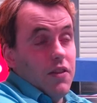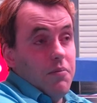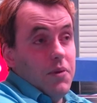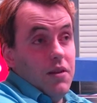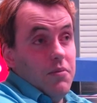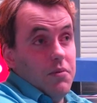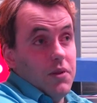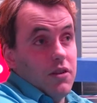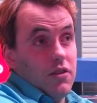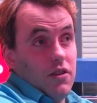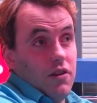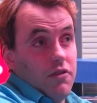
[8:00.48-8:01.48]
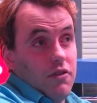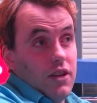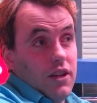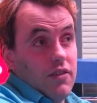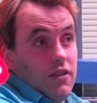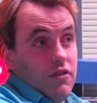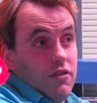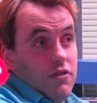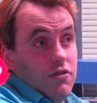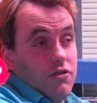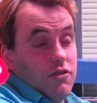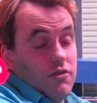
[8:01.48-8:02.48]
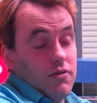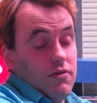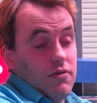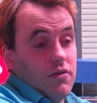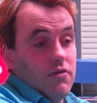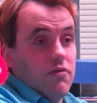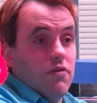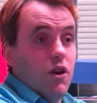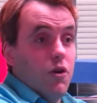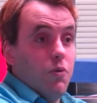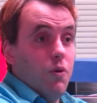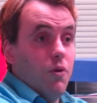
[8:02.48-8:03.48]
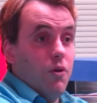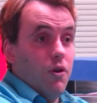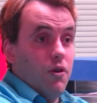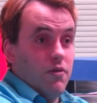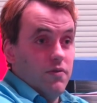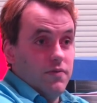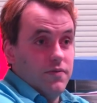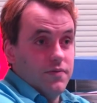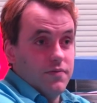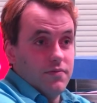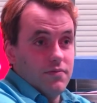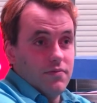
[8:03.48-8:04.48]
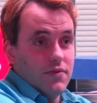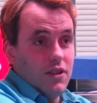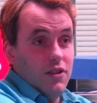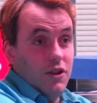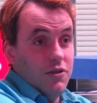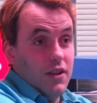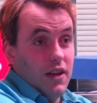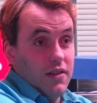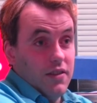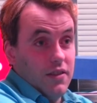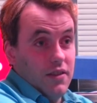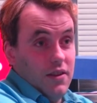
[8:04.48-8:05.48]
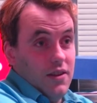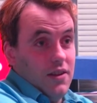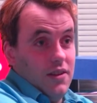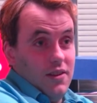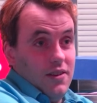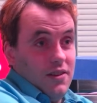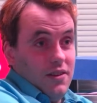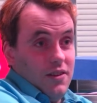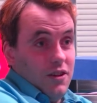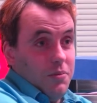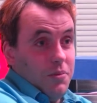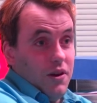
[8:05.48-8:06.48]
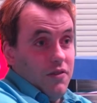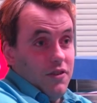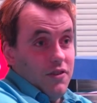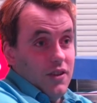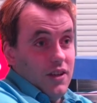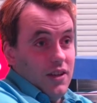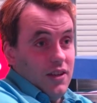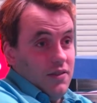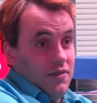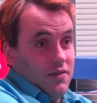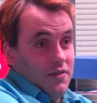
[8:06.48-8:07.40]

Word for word: the minimum, it could offer an easy solution: no war, no death, no poverty,